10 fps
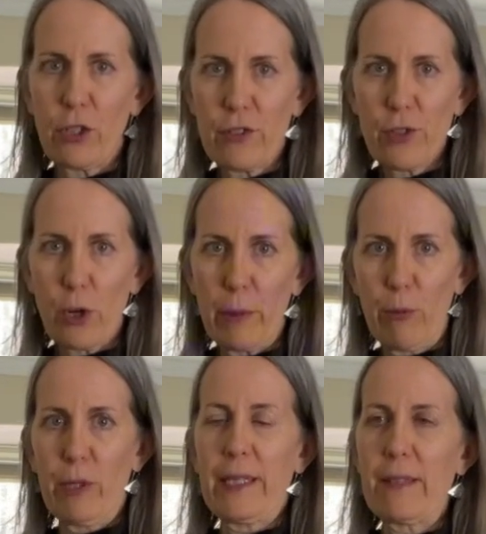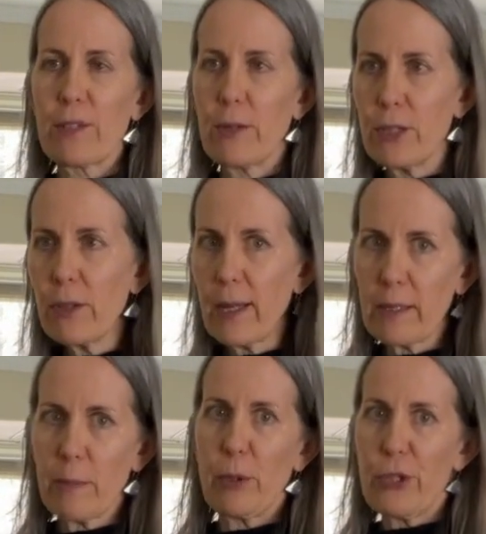SCOBY will eat. So I do like
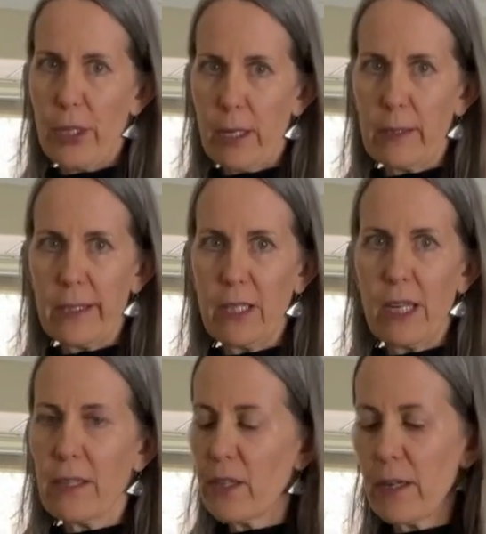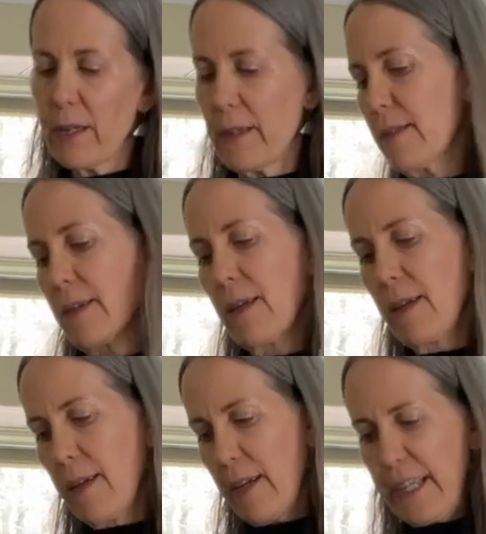to push it a little longer because
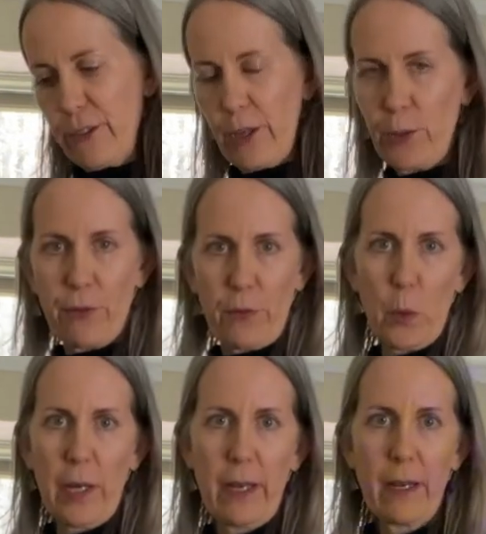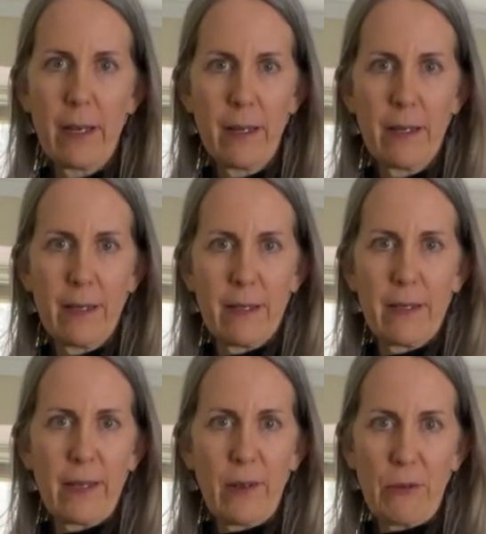I try to avoid,
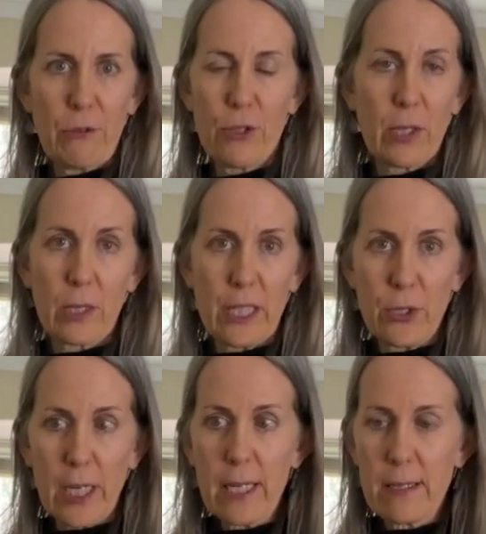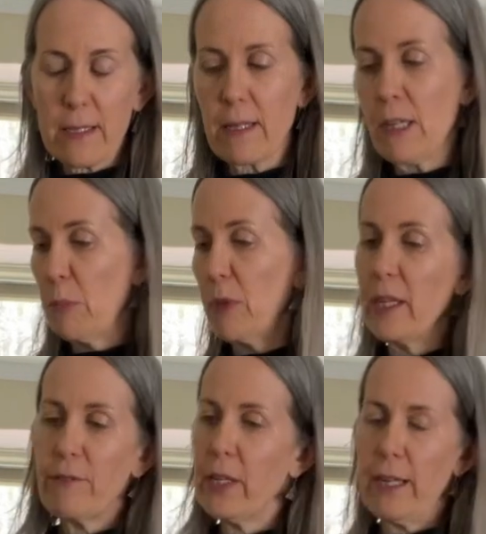sugary drinks. But
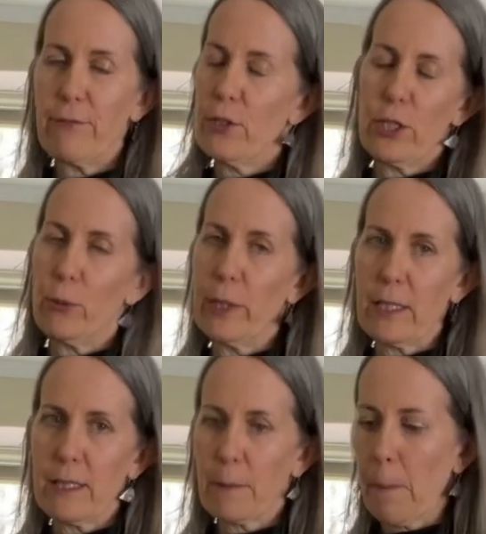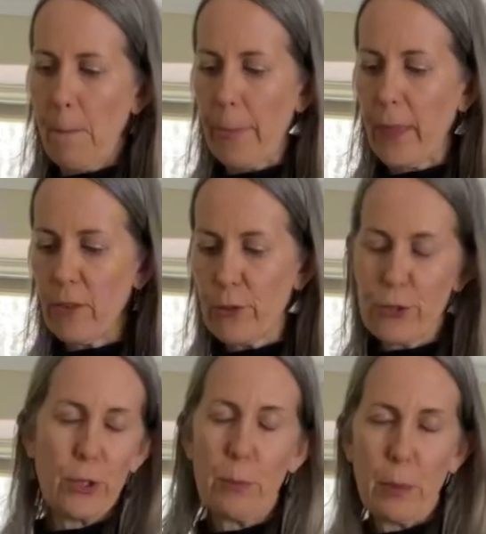even after 2 weeks, there
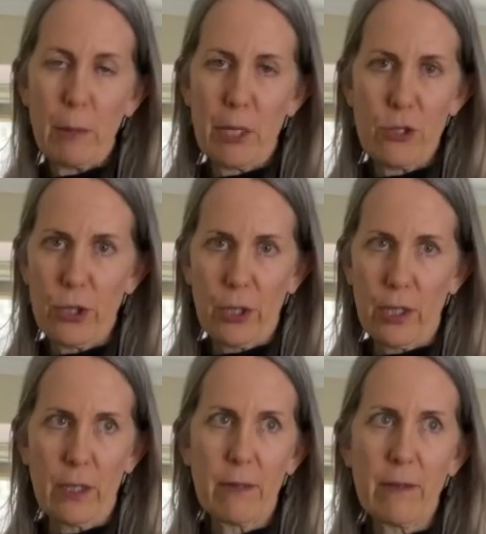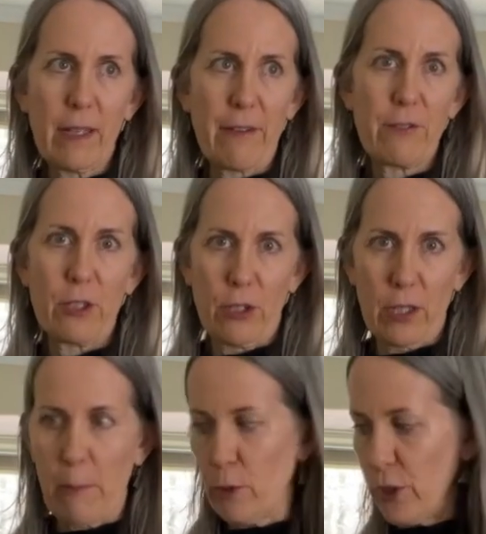shouldn't be much sugar left in your
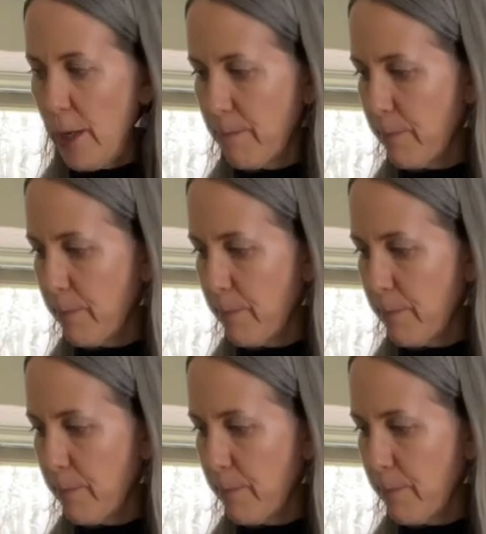kombucha.